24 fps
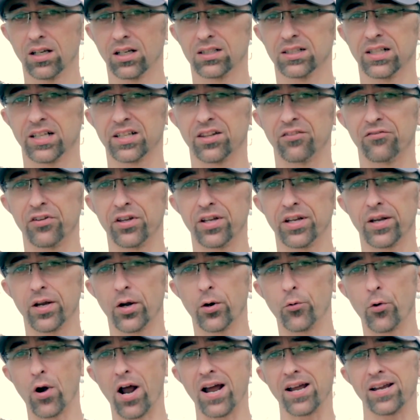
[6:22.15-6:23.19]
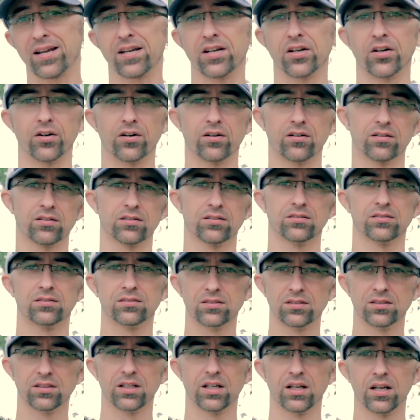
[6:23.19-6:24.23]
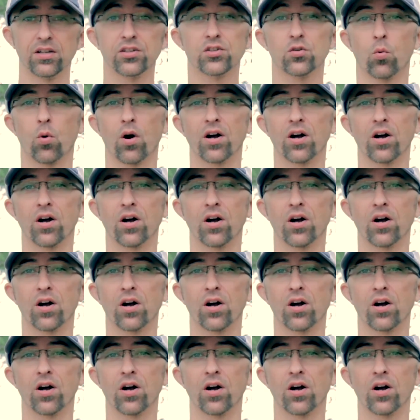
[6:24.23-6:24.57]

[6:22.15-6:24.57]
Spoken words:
click the video right here. To